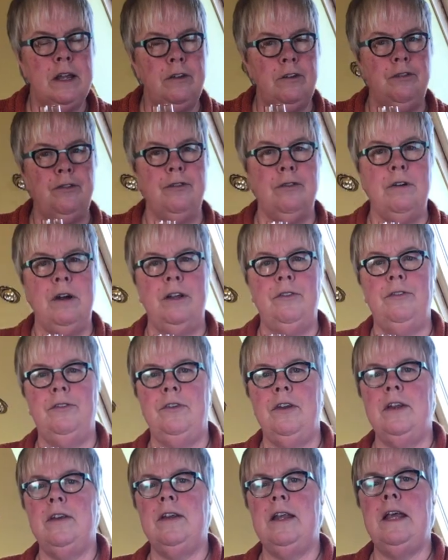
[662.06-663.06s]

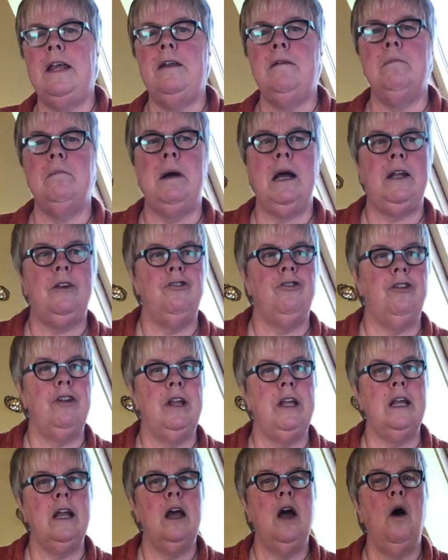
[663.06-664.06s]
interested in
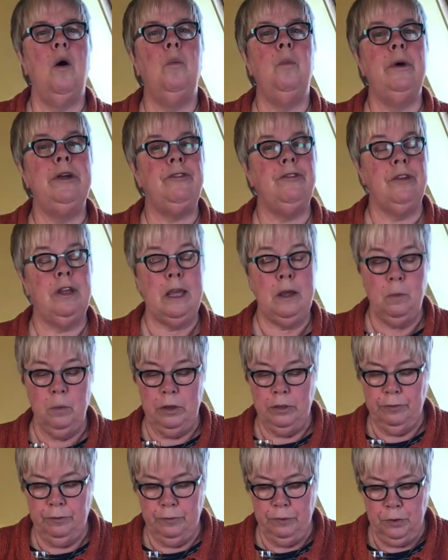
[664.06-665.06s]
matching whisky
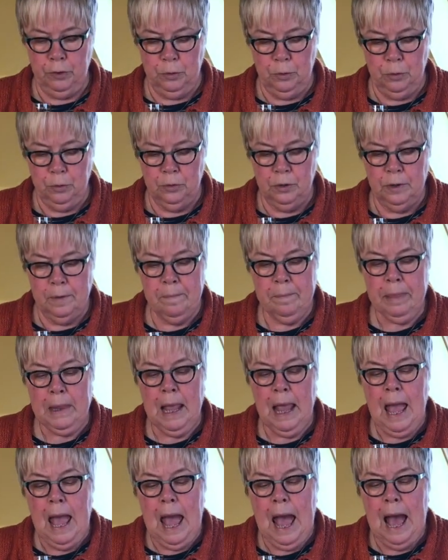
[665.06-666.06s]
with food.
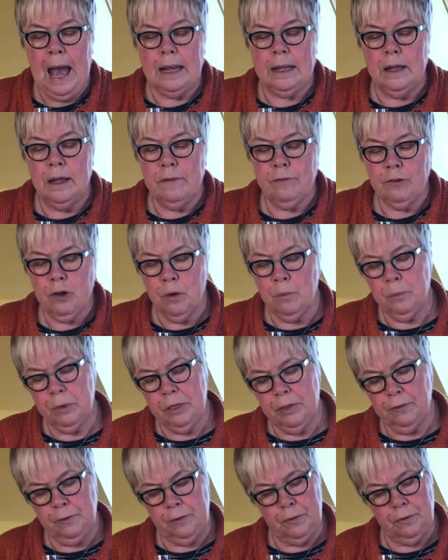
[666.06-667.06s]
And I've gone
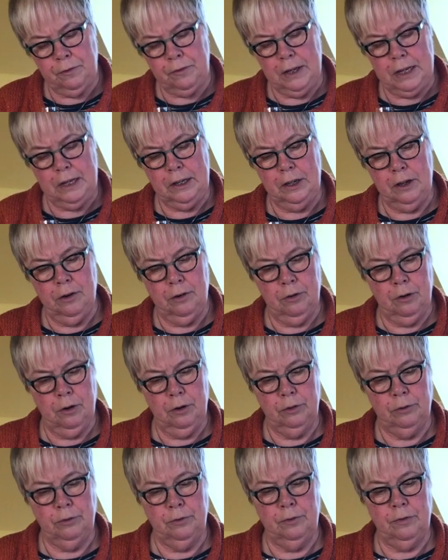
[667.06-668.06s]
with the
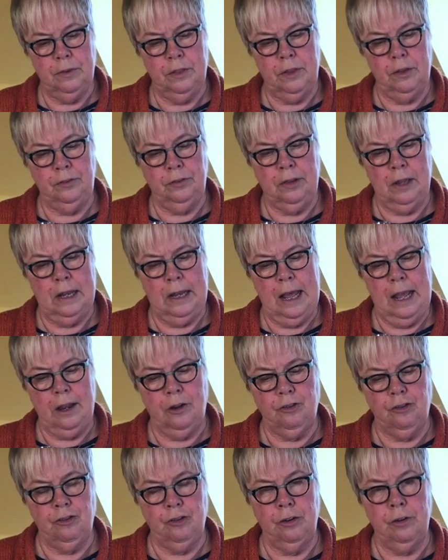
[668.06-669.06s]
15-year-old for this
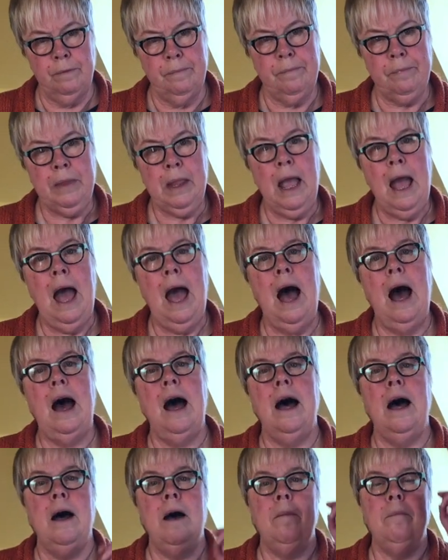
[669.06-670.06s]
collection.
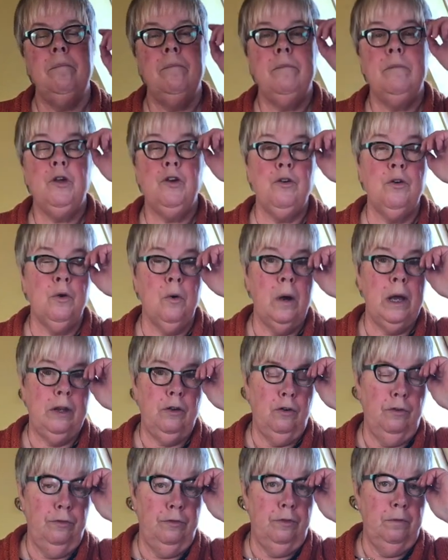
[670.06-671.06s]
You can quite
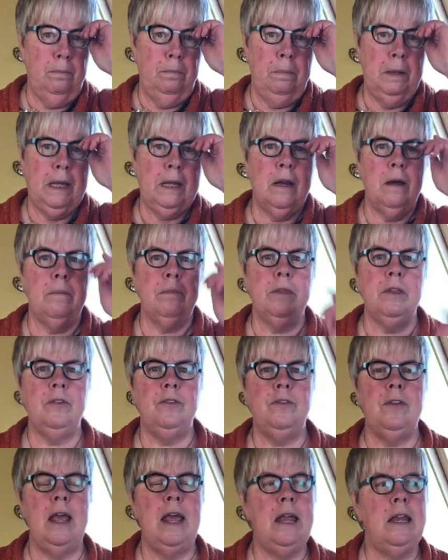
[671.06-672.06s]
often pick up the
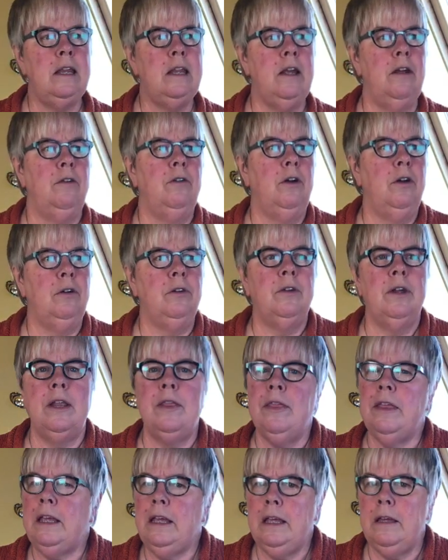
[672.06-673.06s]
10-year-old, I
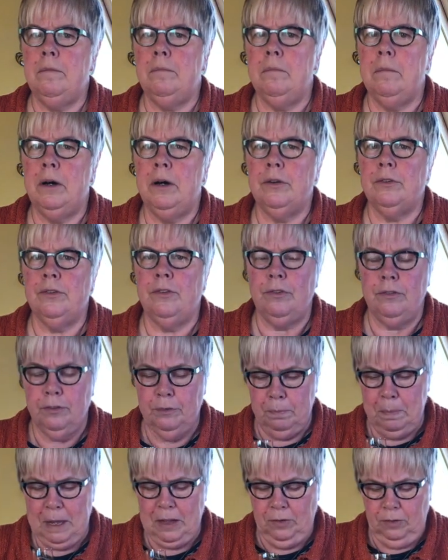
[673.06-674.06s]
think in Marks and
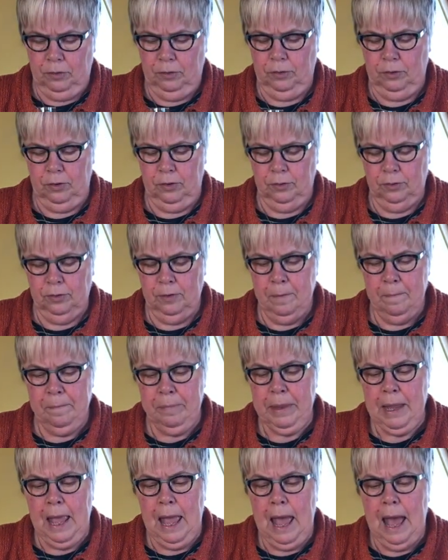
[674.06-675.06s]
Spencer's,
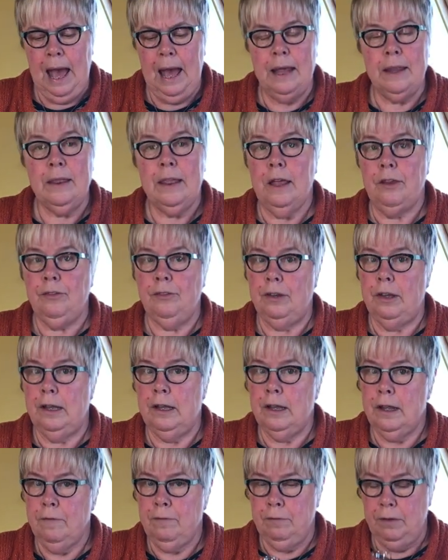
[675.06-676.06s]
and that's a
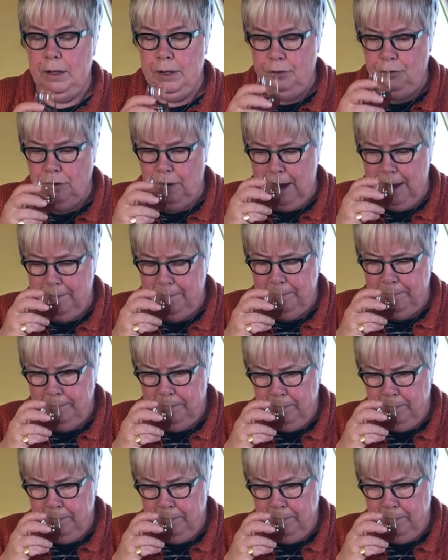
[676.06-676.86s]
lovely dram.